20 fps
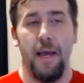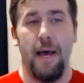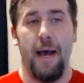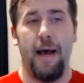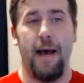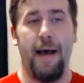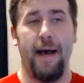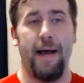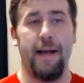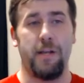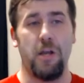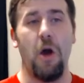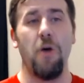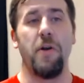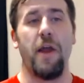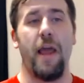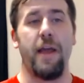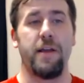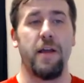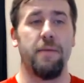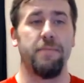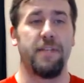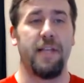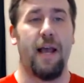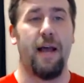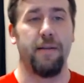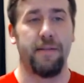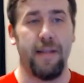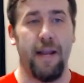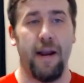Konnan comes
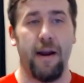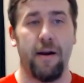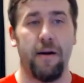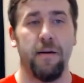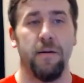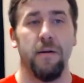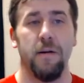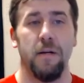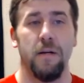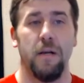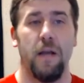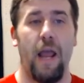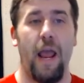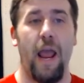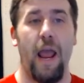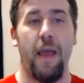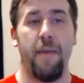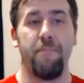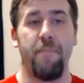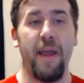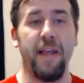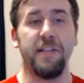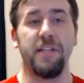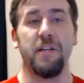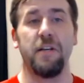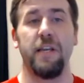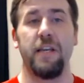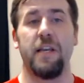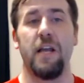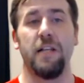out there and
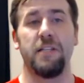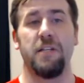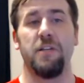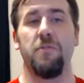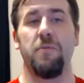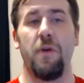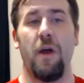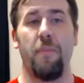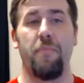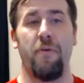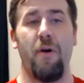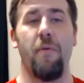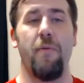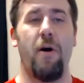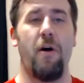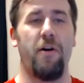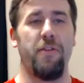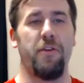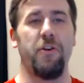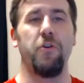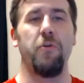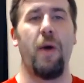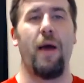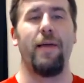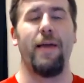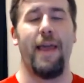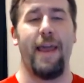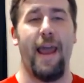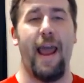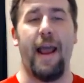basically cuts a promo on the new
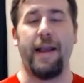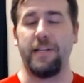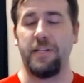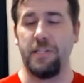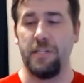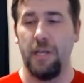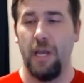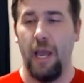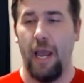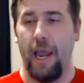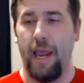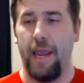LAX.